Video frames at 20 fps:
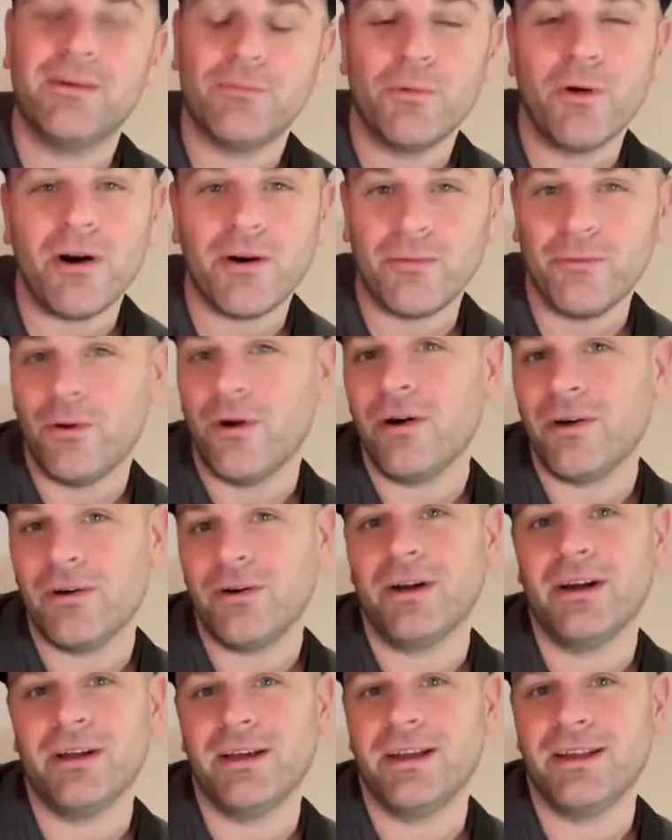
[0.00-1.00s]
What
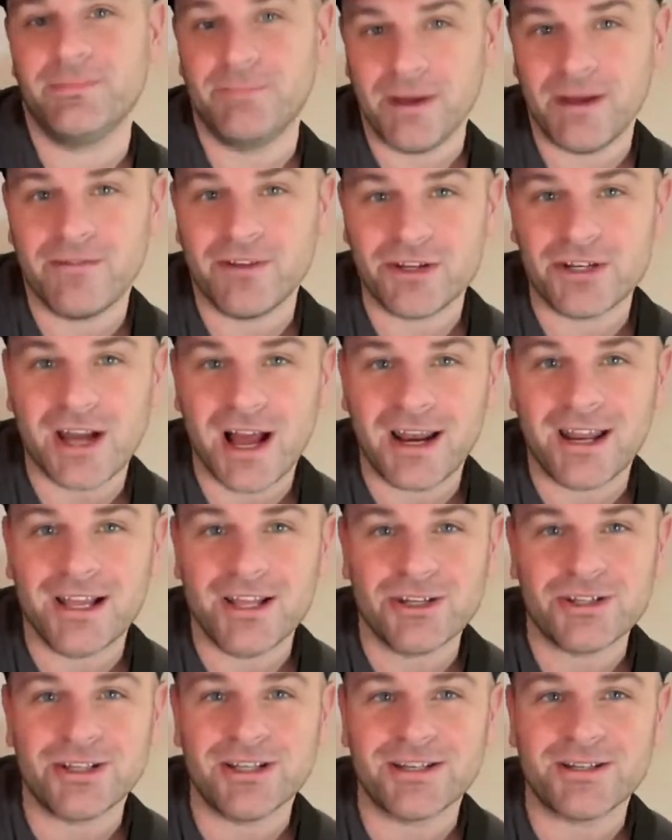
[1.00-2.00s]
is a bit of a
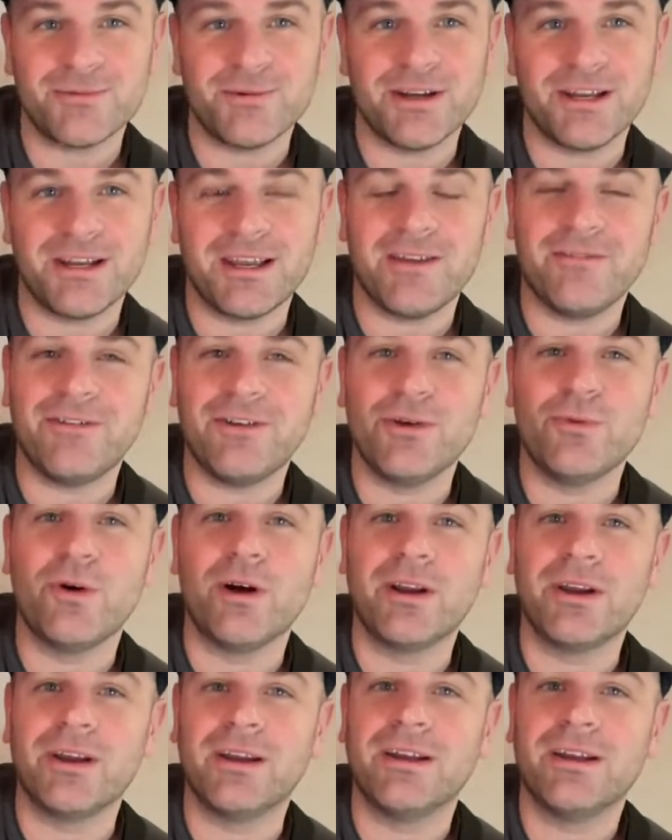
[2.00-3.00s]
challenge this week, if you
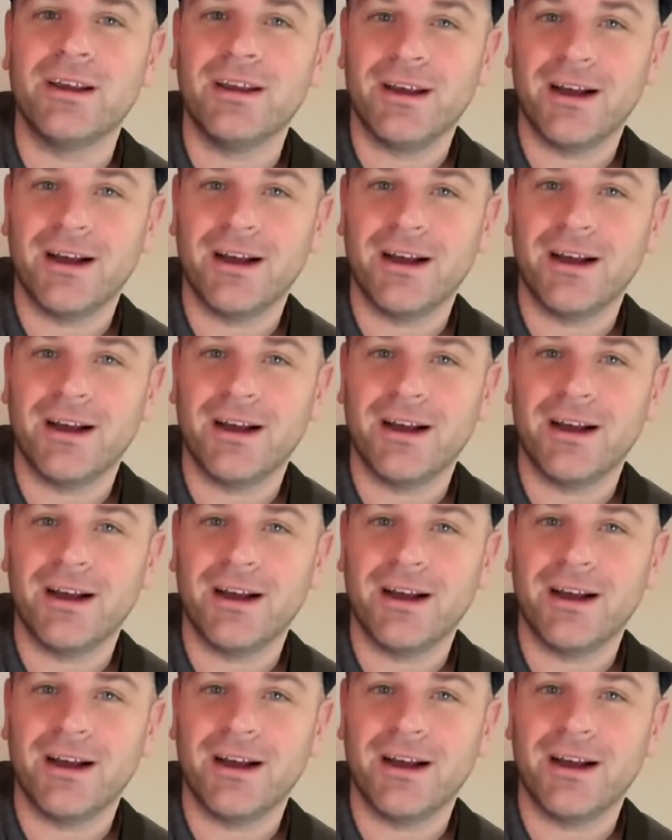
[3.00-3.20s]
want to